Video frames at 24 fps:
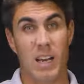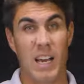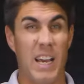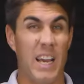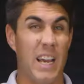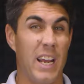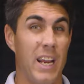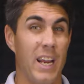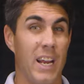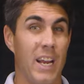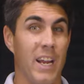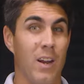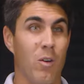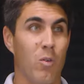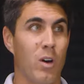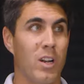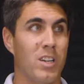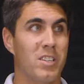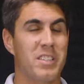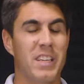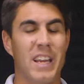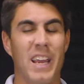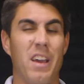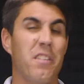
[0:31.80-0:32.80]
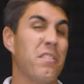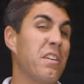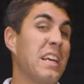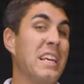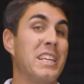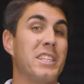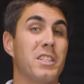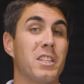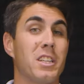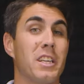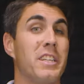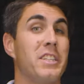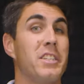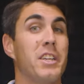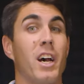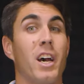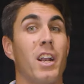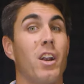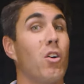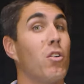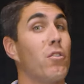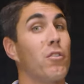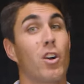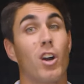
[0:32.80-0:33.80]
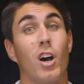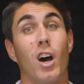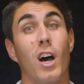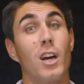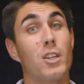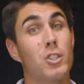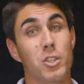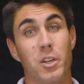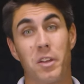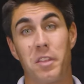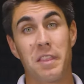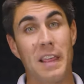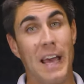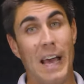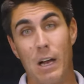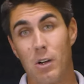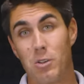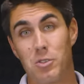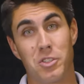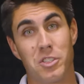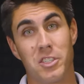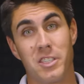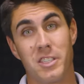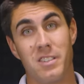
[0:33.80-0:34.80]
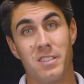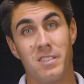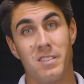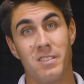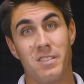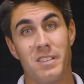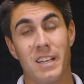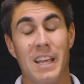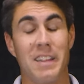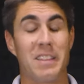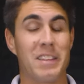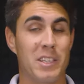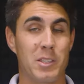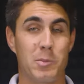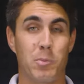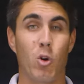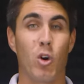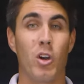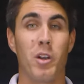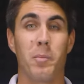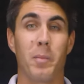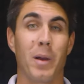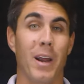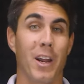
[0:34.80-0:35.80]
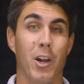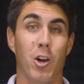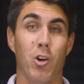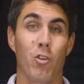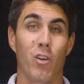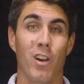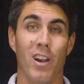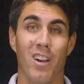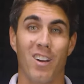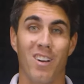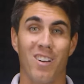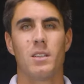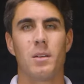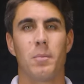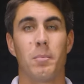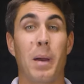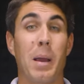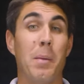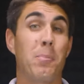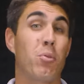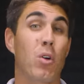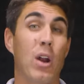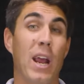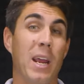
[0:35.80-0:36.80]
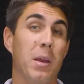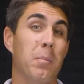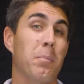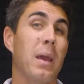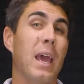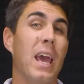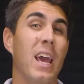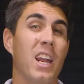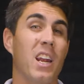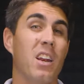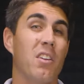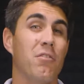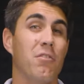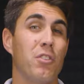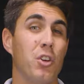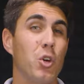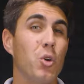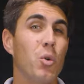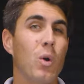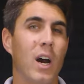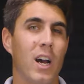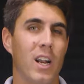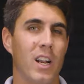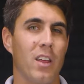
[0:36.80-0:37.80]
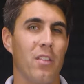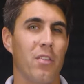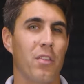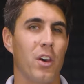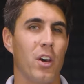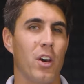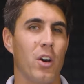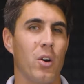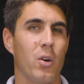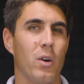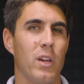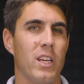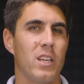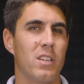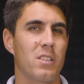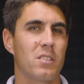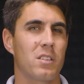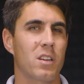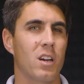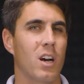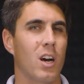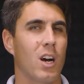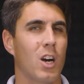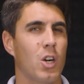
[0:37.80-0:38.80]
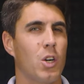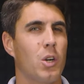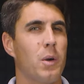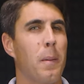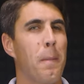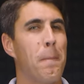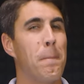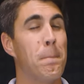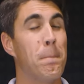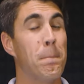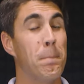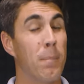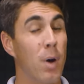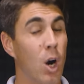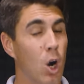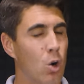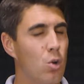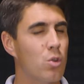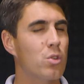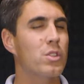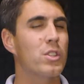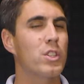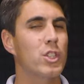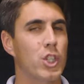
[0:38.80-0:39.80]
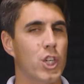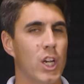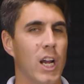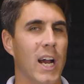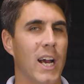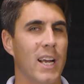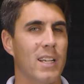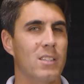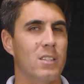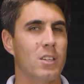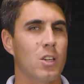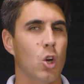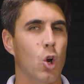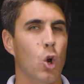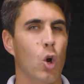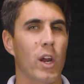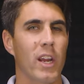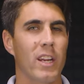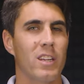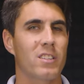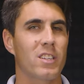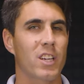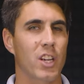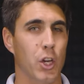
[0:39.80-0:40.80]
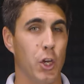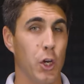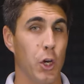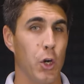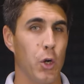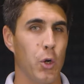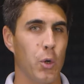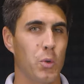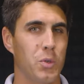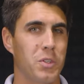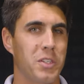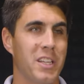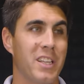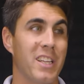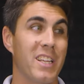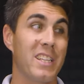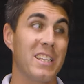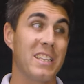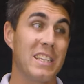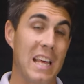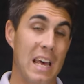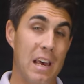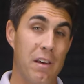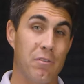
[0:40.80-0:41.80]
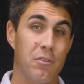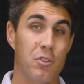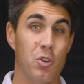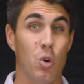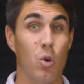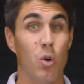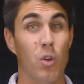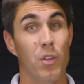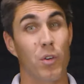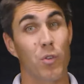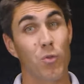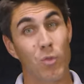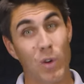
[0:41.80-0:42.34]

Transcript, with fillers: I wanna say I've easily done over one hundred thousand at this point in my career. My pragmatic view on it though is, aren't most shots going to go to the left or the